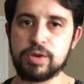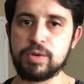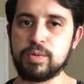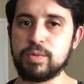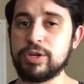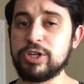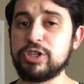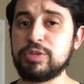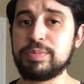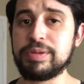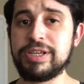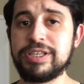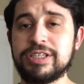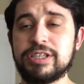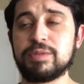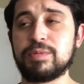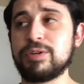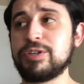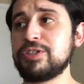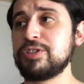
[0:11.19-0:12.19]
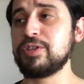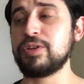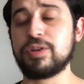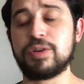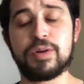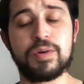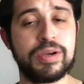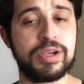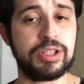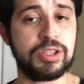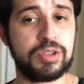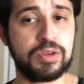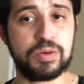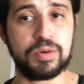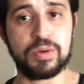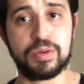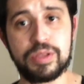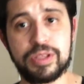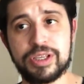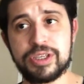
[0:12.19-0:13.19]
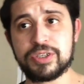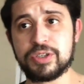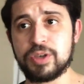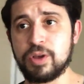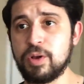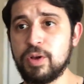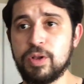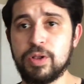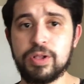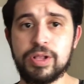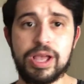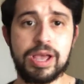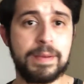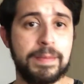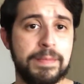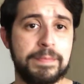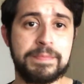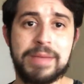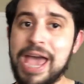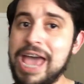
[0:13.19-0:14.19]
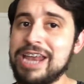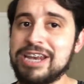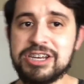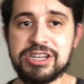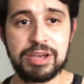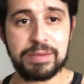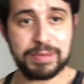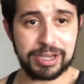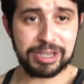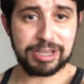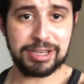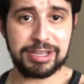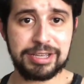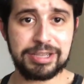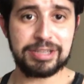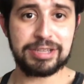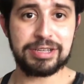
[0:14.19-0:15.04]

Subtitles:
which means that we're still going through this whole pandemic